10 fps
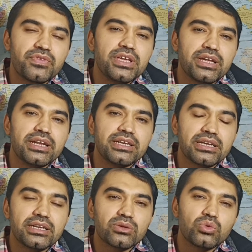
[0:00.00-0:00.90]
fear
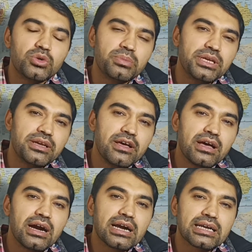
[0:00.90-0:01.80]
and could be
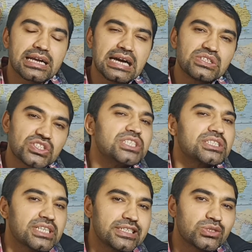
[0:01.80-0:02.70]
a
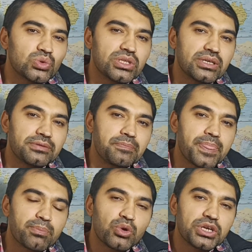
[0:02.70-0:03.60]
constant threat to the
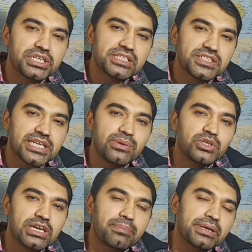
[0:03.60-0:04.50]
political
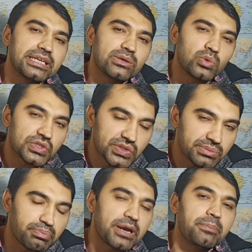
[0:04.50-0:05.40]
security of England,
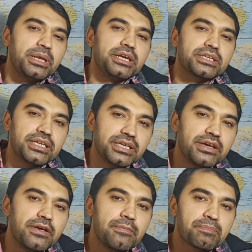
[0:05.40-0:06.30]
was permanently
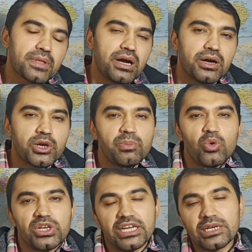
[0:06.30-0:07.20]

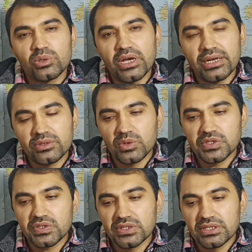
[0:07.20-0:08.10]
removed, and it
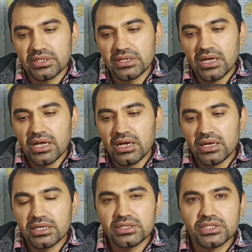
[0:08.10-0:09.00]
was
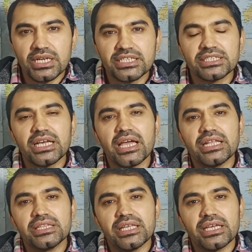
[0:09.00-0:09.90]
resulted
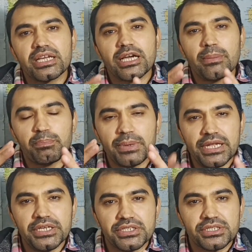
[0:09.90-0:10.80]
in the
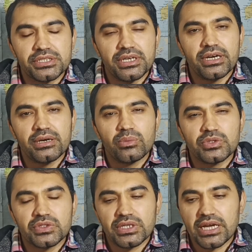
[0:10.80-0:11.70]
complete
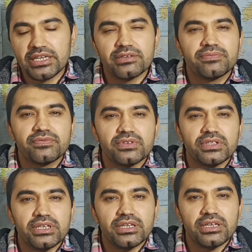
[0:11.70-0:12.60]
was a kind of
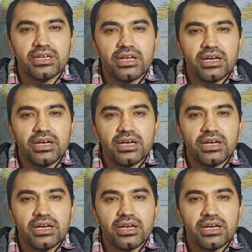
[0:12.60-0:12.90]
the